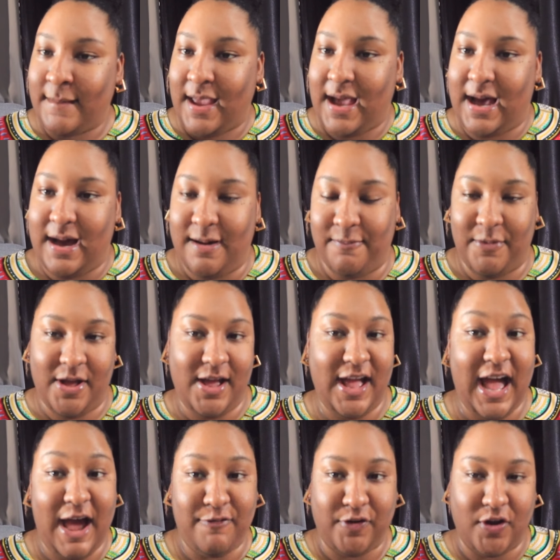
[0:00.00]

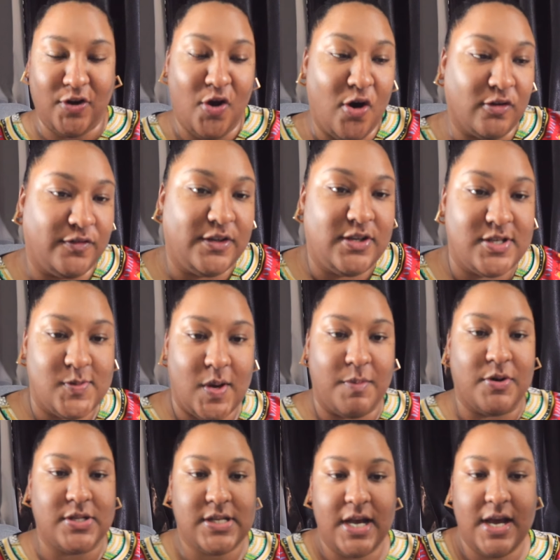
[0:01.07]
African outfit because we're
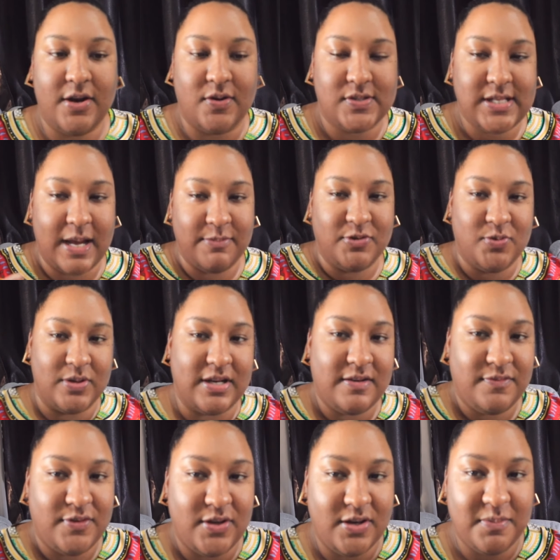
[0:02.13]
about to head out. I'm doing a
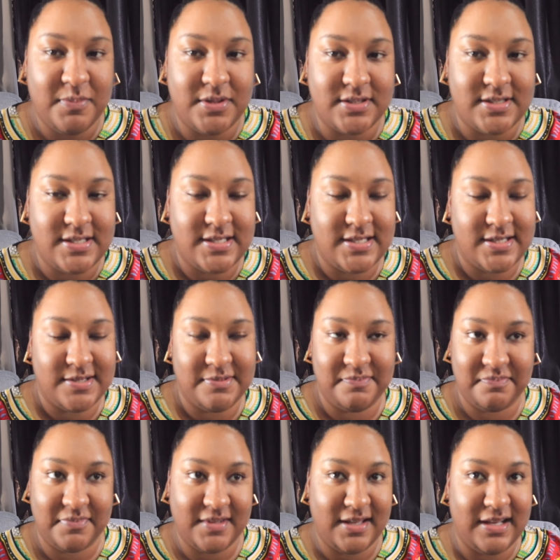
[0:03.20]
vlog, but
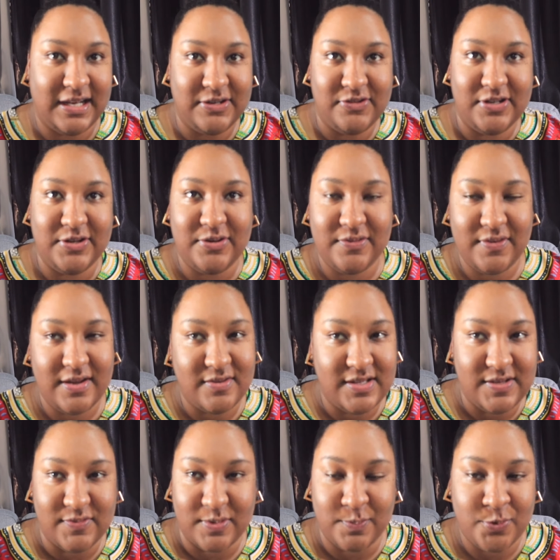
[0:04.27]
I don't really know if I will
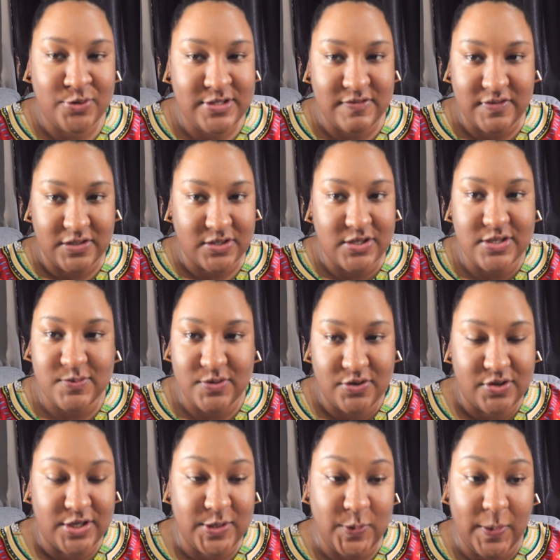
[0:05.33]
even post the vlog because we're not
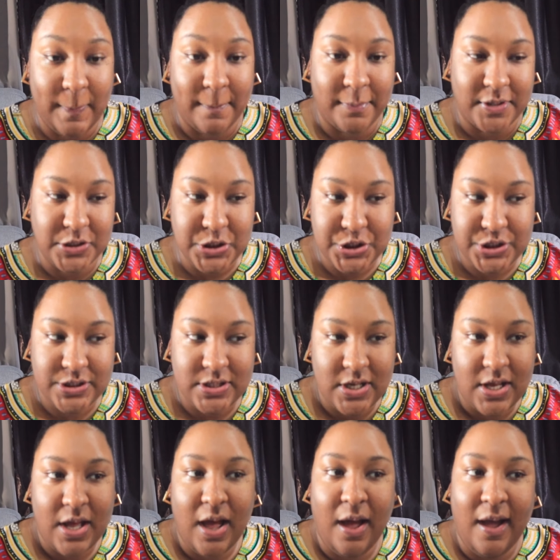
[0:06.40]
really doing much.
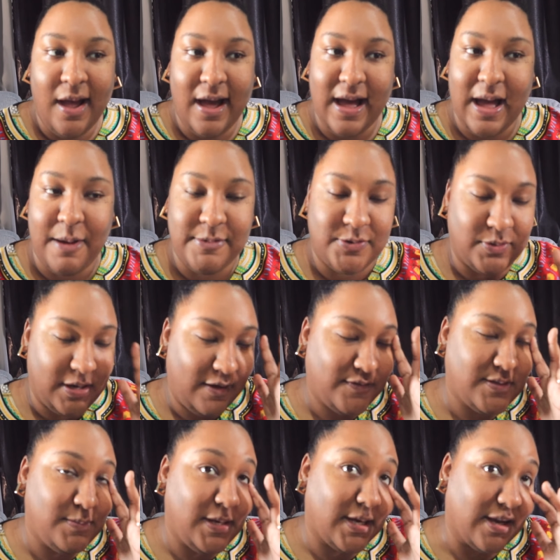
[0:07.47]
It will have
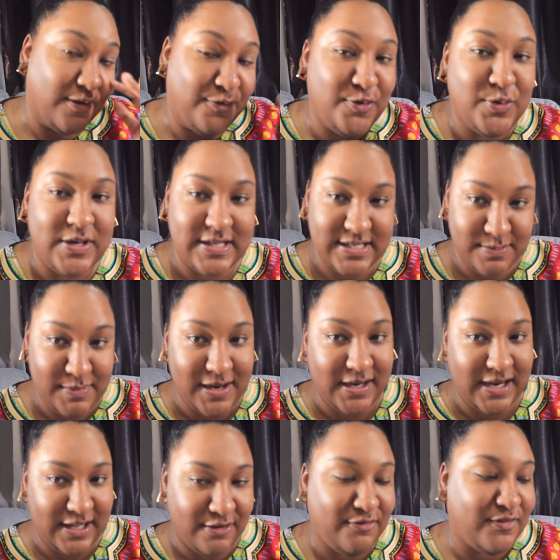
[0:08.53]
to be like a few days in my
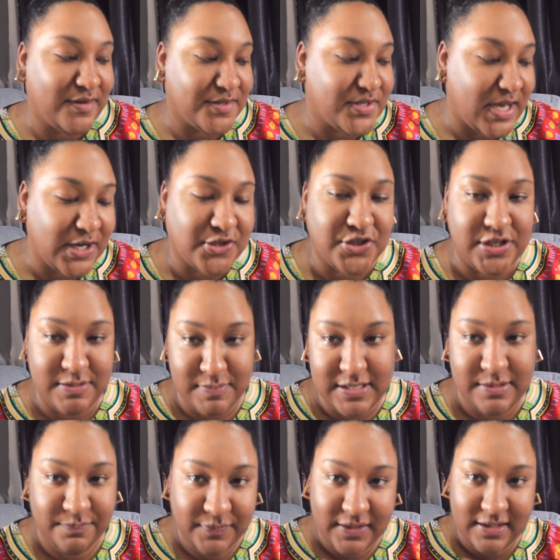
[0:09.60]
life for it to actually
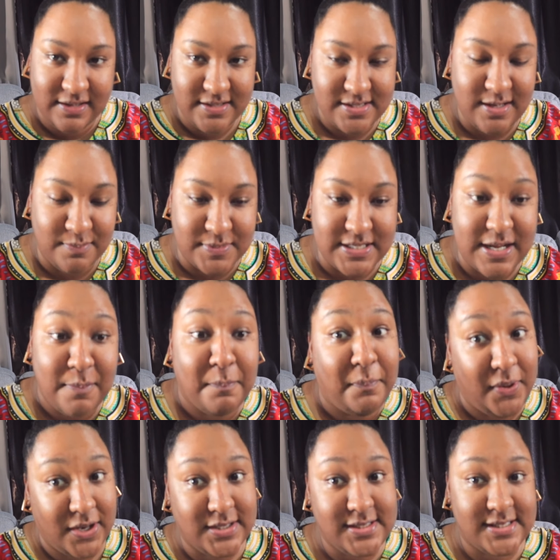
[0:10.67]
be something,
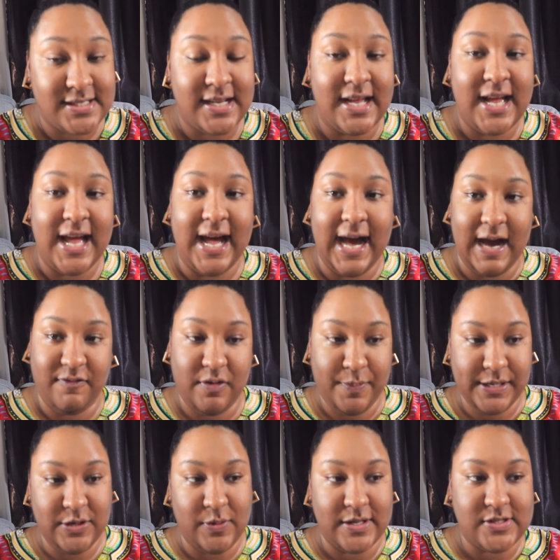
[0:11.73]
but I have a
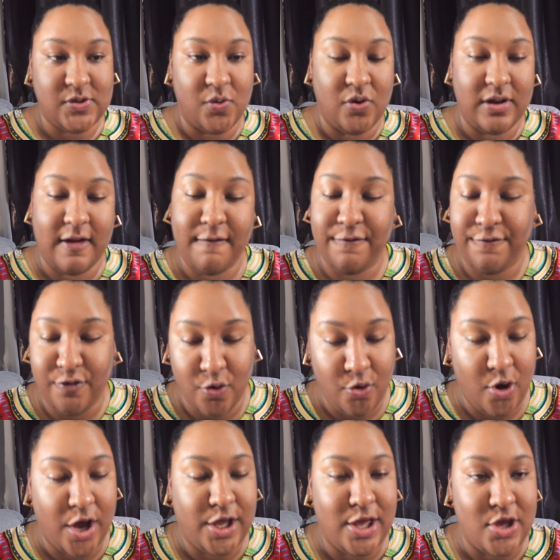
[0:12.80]
Pennywise haul
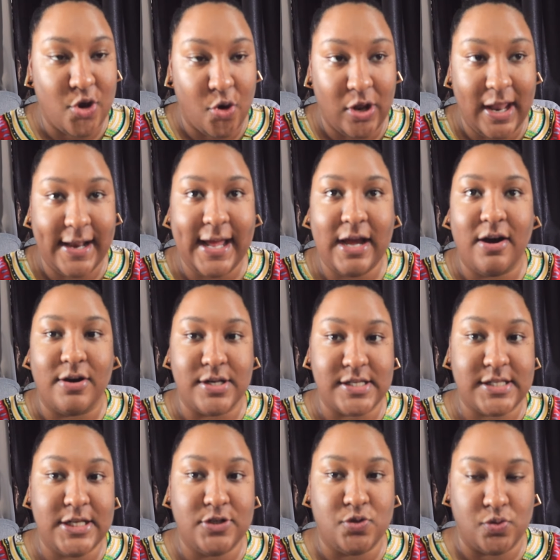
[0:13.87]
for y'all, and I
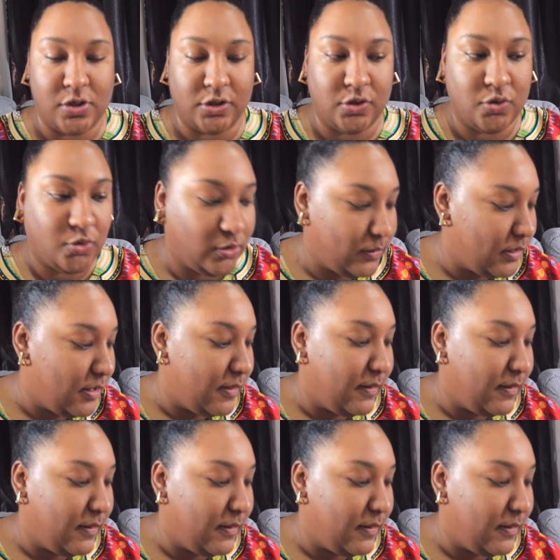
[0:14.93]
honestly do not know